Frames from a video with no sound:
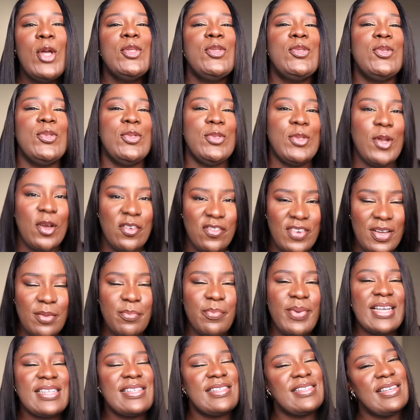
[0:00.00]
to
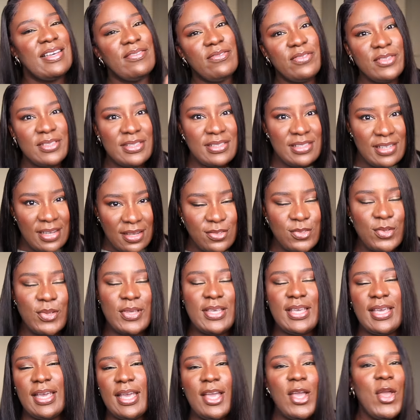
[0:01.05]
November 17th,
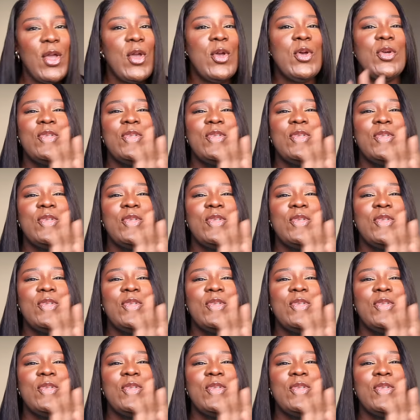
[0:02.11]
okay?